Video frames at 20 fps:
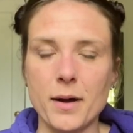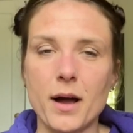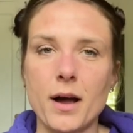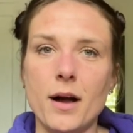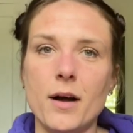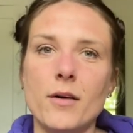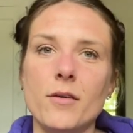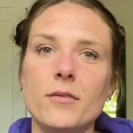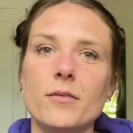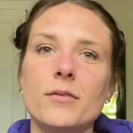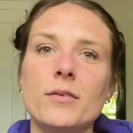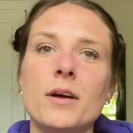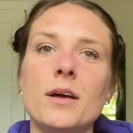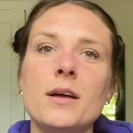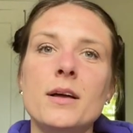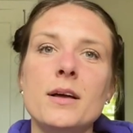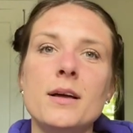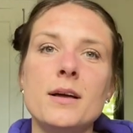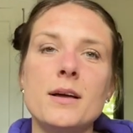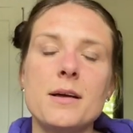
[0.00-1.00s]
of
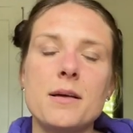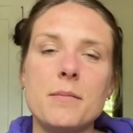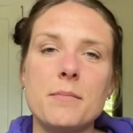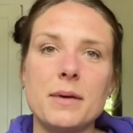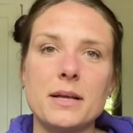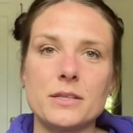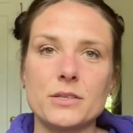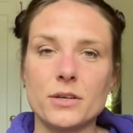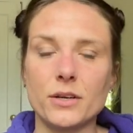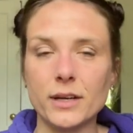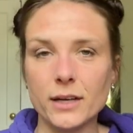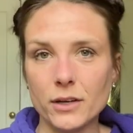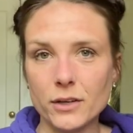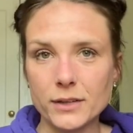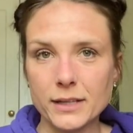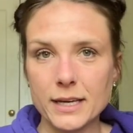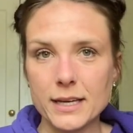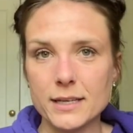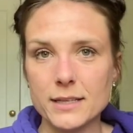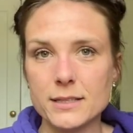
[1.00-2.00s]
mental
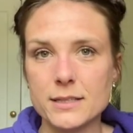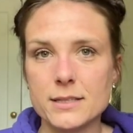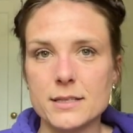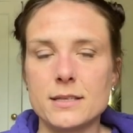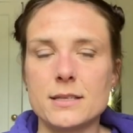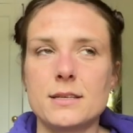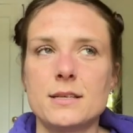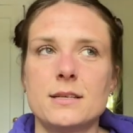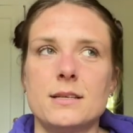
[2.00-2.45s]
illness,